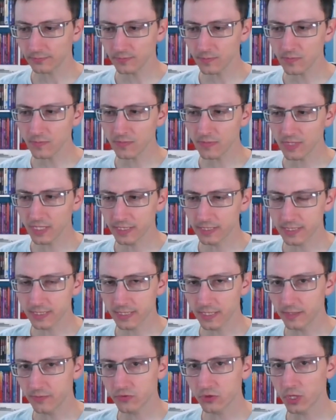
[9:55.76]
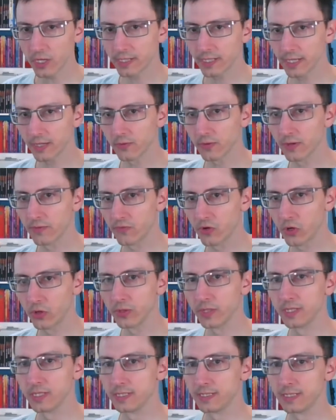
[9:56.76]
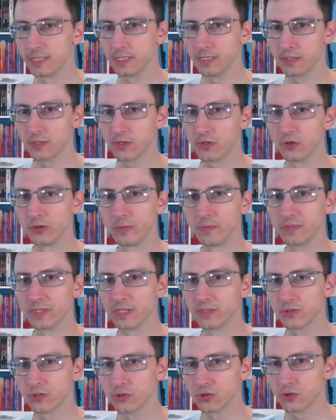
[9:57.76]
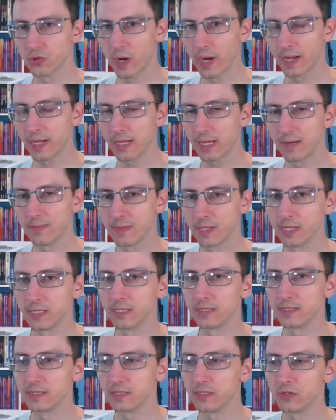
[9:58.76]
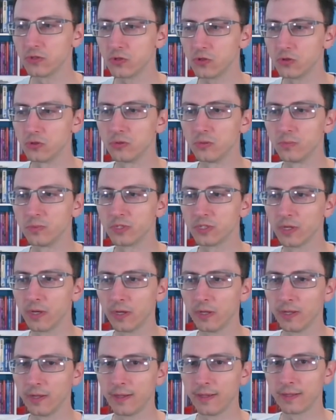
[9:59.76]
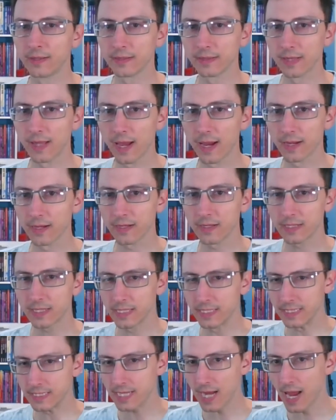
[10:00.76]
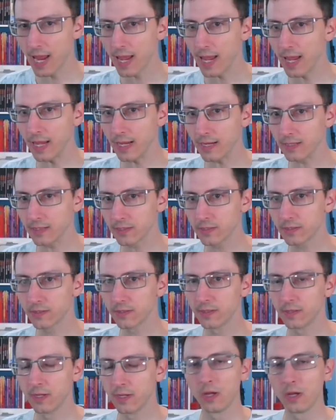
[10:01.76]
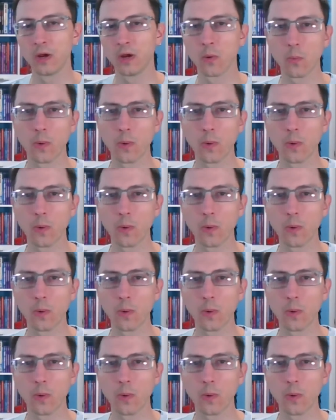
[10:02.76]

instead of trying to get rid of all the disease cubes, let's just try and keep the disease cubes like contained while we